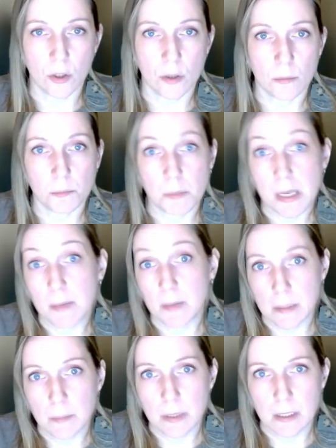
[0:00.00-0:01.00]
could
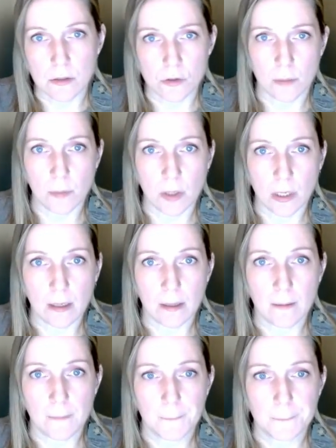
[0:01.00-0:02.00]
maybe be contributing.